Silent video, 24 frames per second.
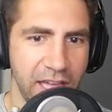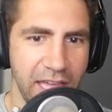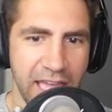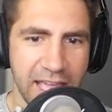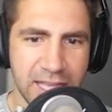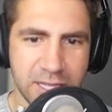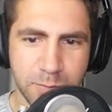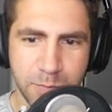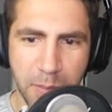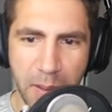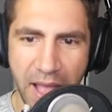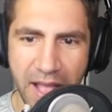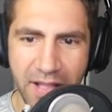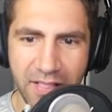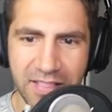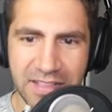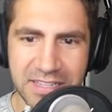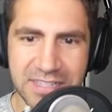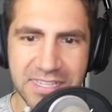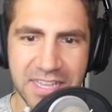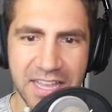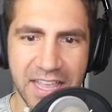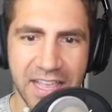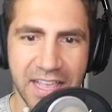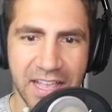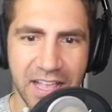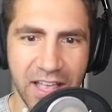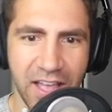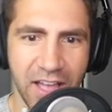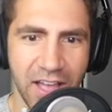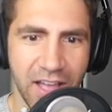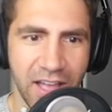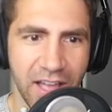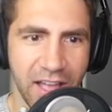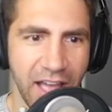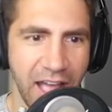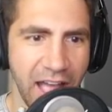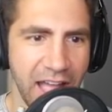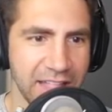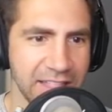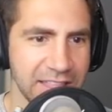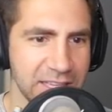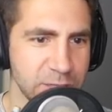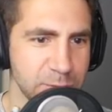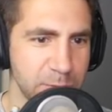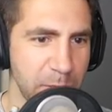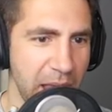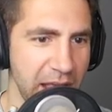It's balancing on
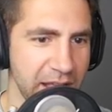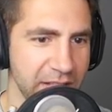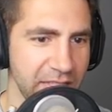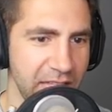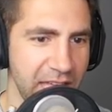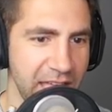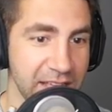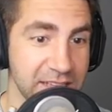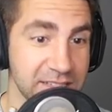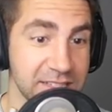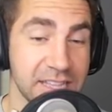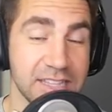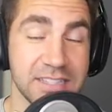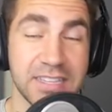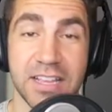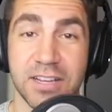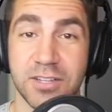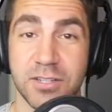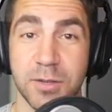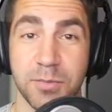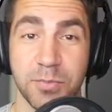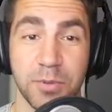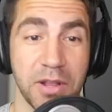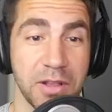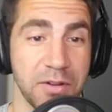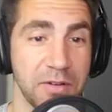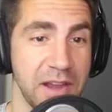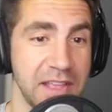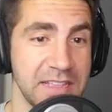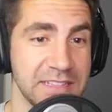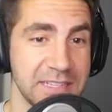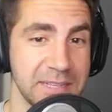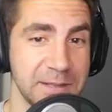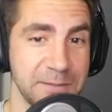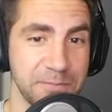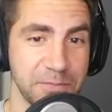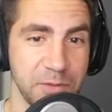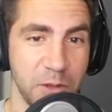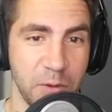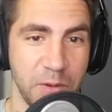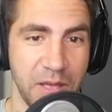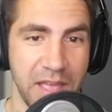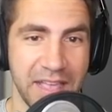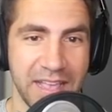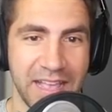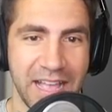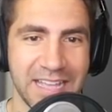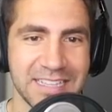these back legs. That's actually pretty crazy.
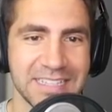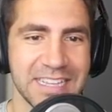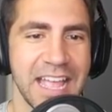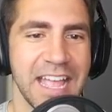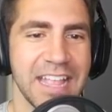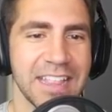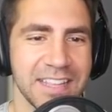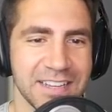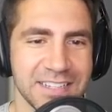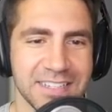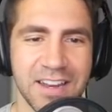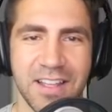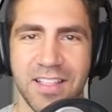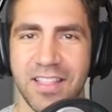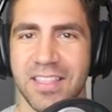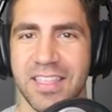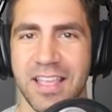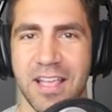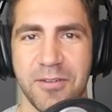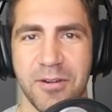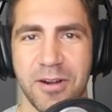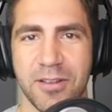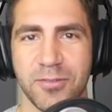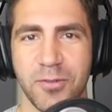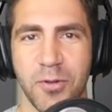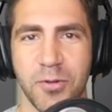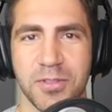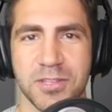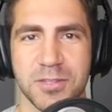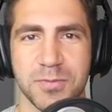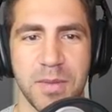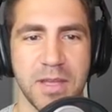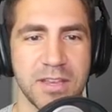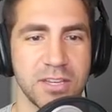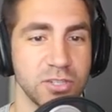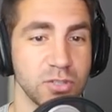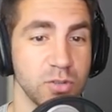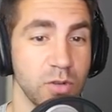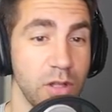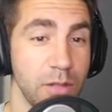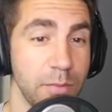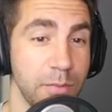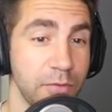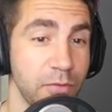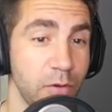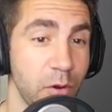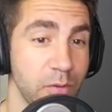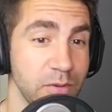Okay, guys, there's another thing I want to throw in this magic toilet
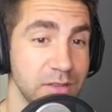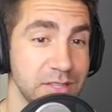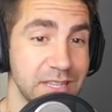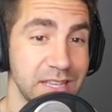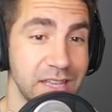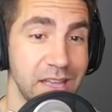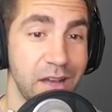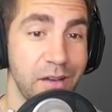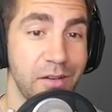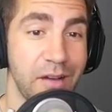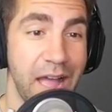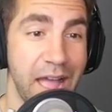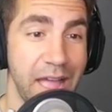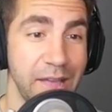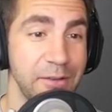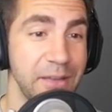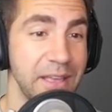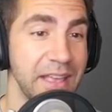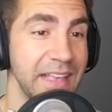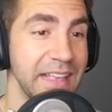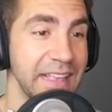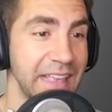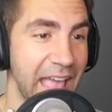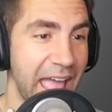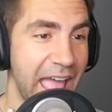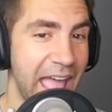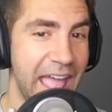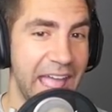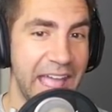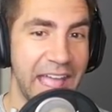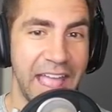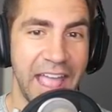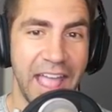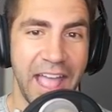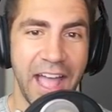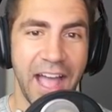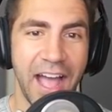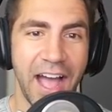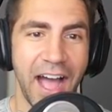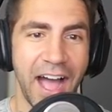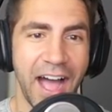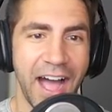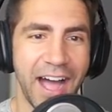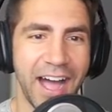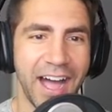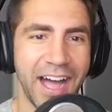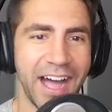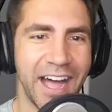before we see how high we can get.
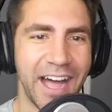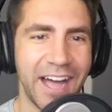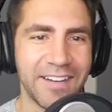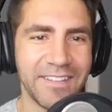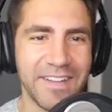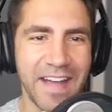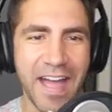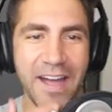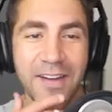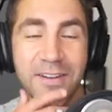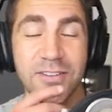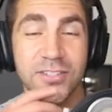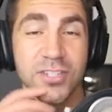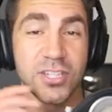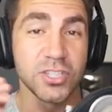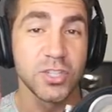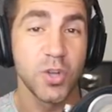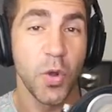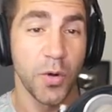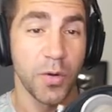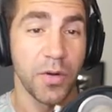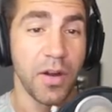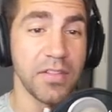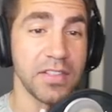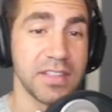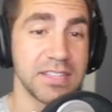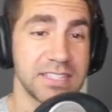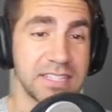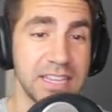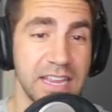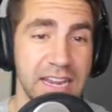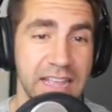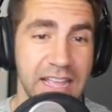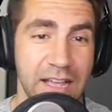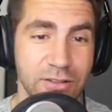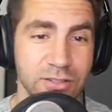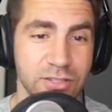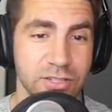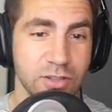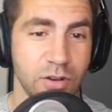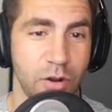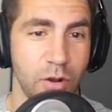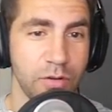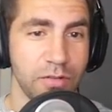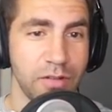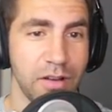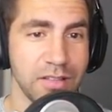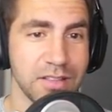Uh, I was just going around the city. I was just
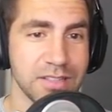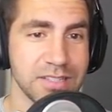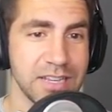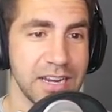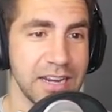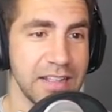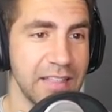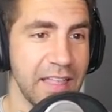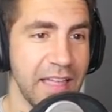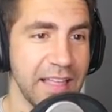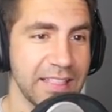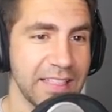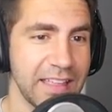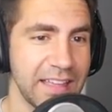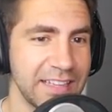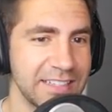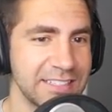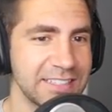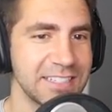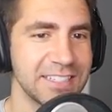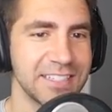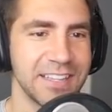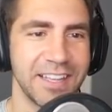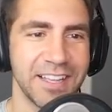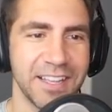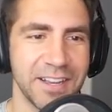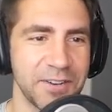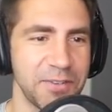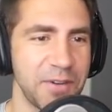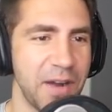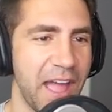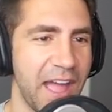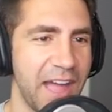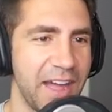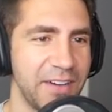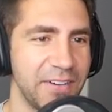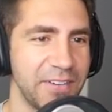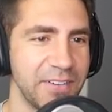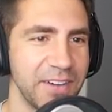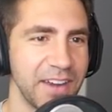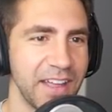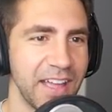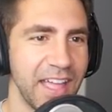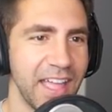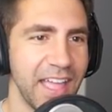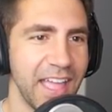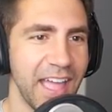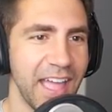going around the city like this, just looking around.
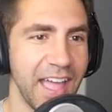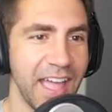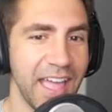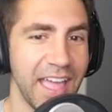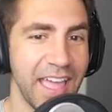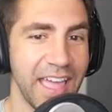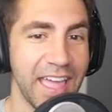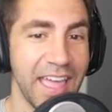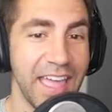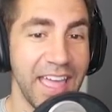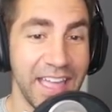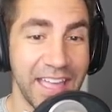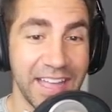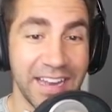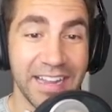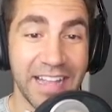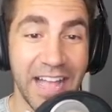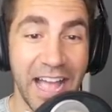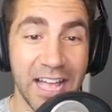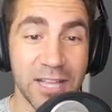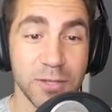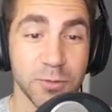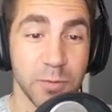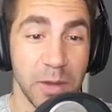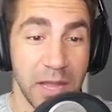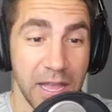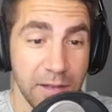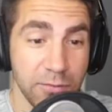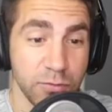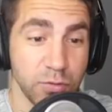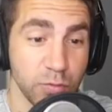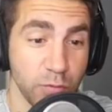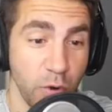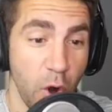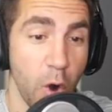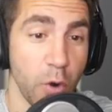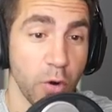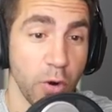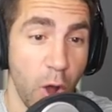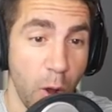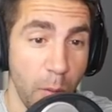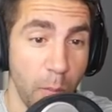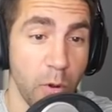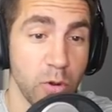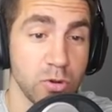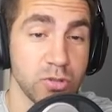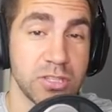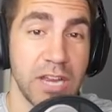And guys, we've thrown
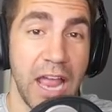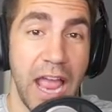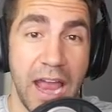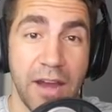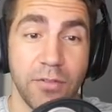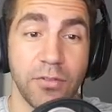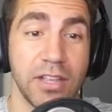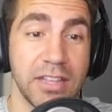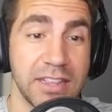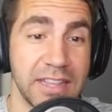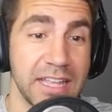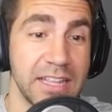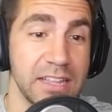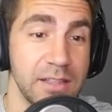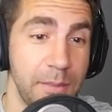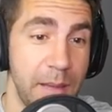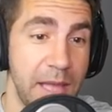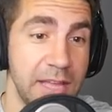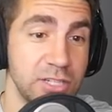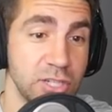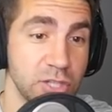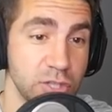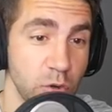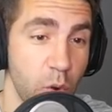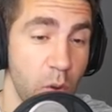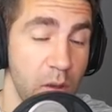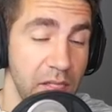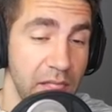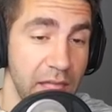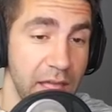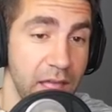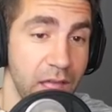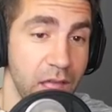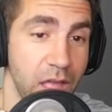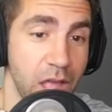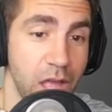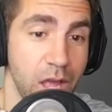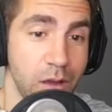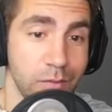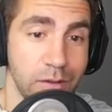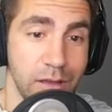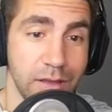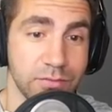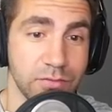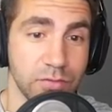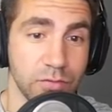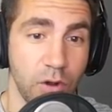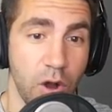almost everything in the magic toilet.
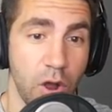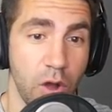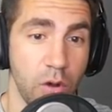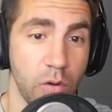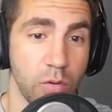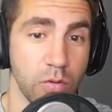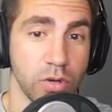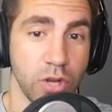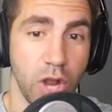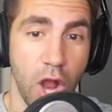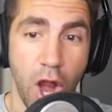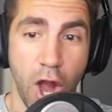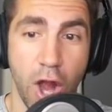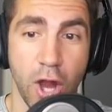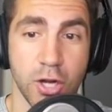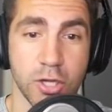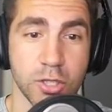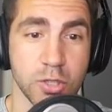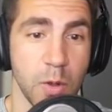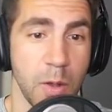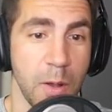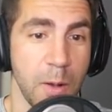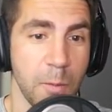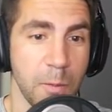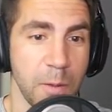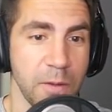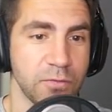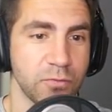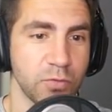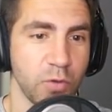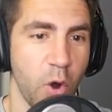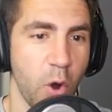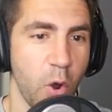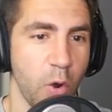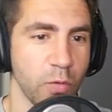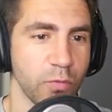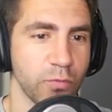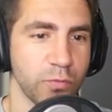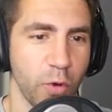We've thrown cars. We've thrown